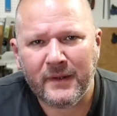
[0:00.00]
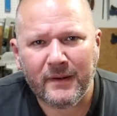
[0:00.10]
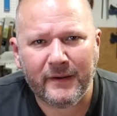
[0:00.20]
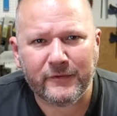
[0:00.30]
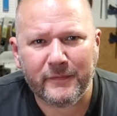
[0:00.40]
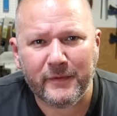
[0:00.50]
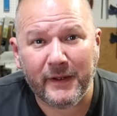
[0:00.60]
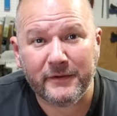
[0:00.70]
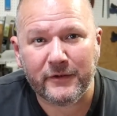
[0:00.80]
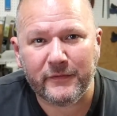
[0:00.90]
Alright, so if you
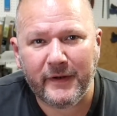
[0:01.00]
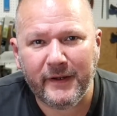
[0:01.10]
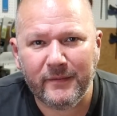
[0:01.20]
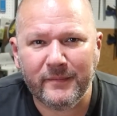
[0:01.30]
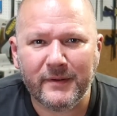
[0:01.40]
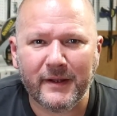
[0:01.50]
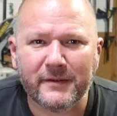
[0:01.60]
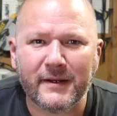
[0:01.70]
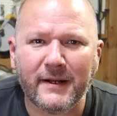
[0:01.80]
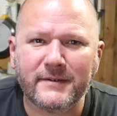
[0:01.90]
like this video, if you like
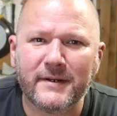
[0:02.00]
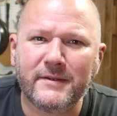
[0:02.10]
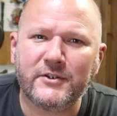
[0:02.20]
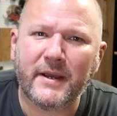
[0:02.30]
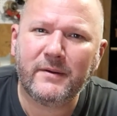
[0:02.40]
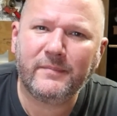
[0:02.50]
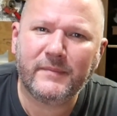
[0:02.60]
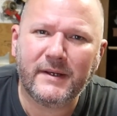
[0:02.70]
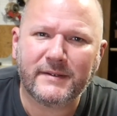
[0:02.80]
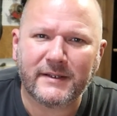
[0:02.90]
the content of the channel,
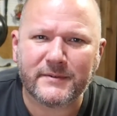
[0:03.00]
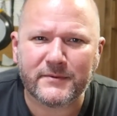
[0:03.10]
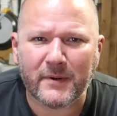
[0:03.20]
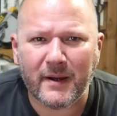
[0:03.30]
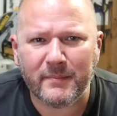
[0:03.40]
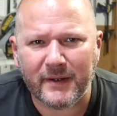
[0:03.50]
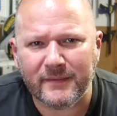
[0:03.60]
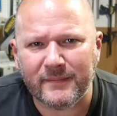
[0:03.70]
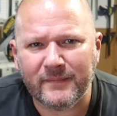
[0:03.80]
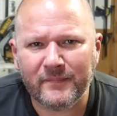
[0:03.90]
hit that subscribe
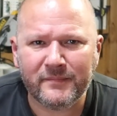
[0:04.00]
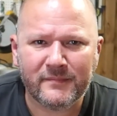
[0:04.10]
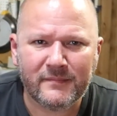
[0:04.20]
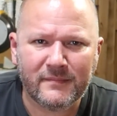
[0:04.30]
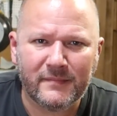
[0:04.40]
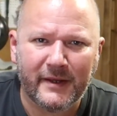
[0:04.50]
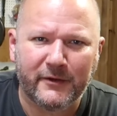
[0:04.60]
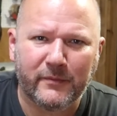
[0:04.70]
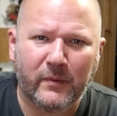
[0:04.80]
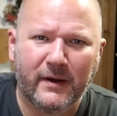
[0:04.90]
button.
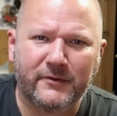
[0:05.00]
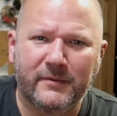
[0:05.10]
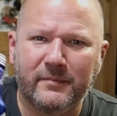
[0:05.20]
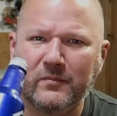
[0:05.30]
Thanks for watching.